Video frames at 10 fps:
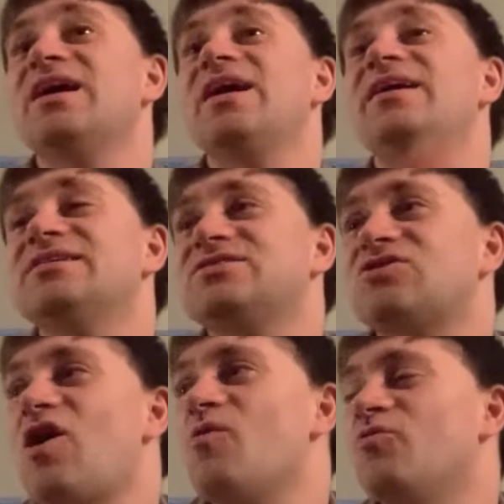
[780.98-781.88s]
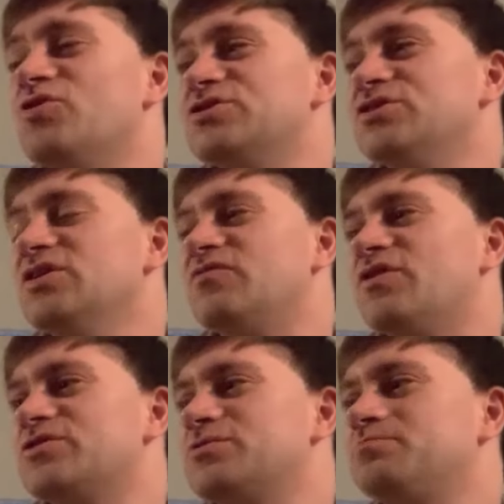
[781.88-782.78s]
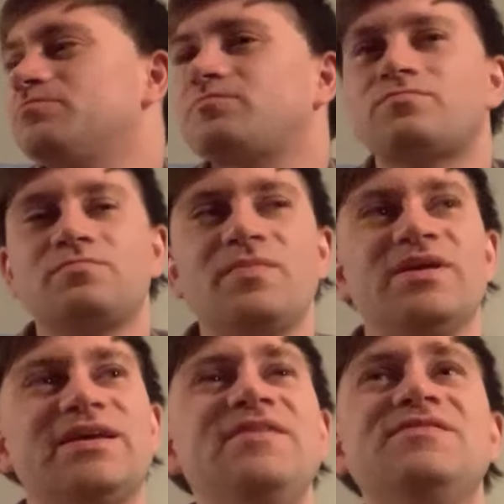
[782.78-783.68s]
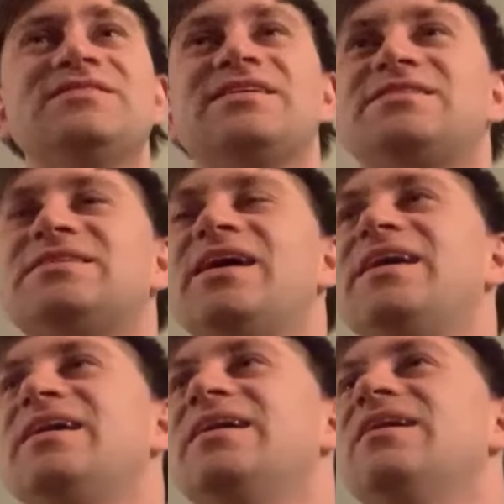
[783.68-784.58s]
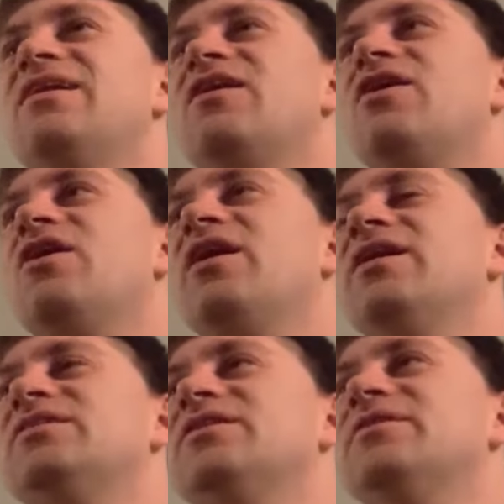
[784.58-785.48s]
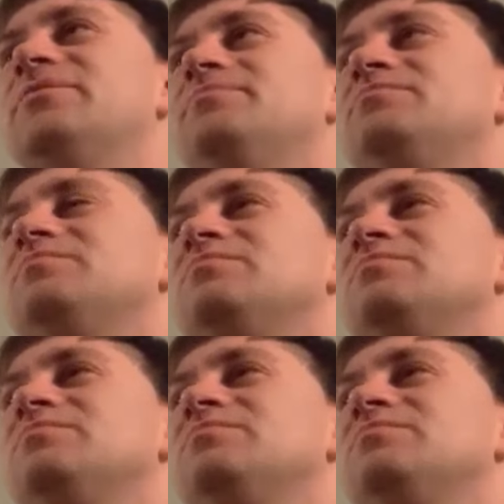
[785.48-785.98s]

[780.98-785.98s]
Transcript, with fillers: in a Star Wars universe. Give us like say like um